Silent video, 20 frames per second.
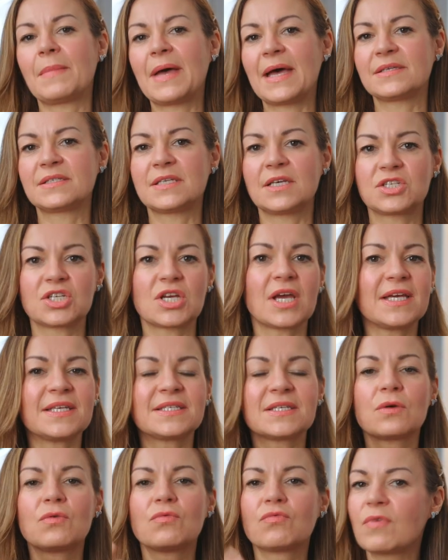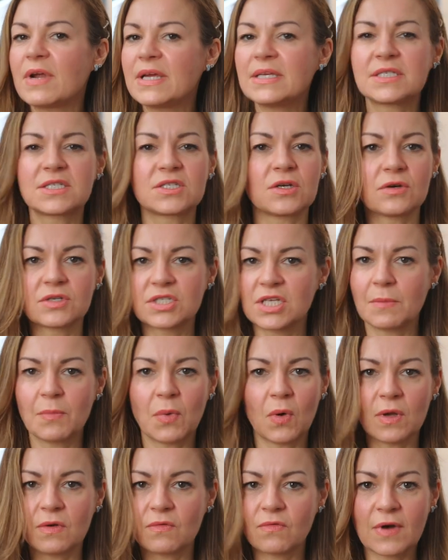massage is a great starting
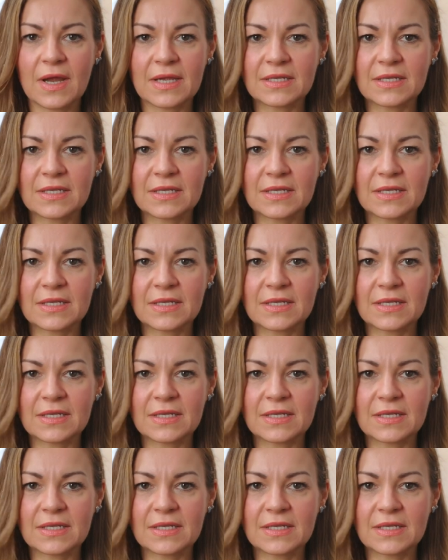point for